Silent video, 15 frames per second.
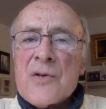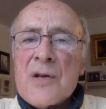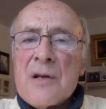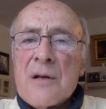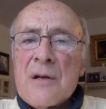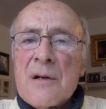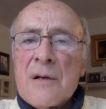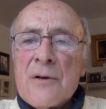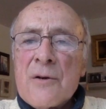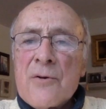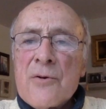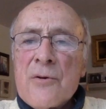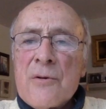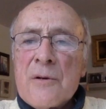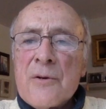had clear
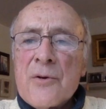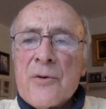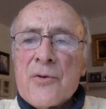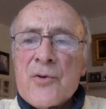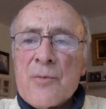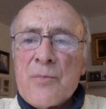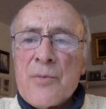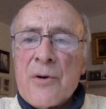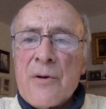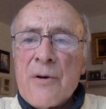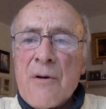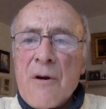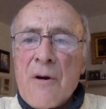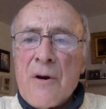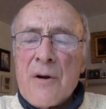nuclear
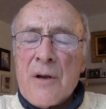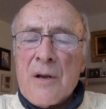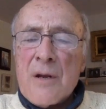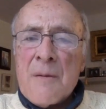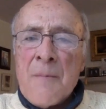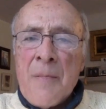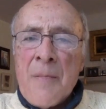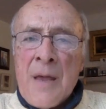superiority,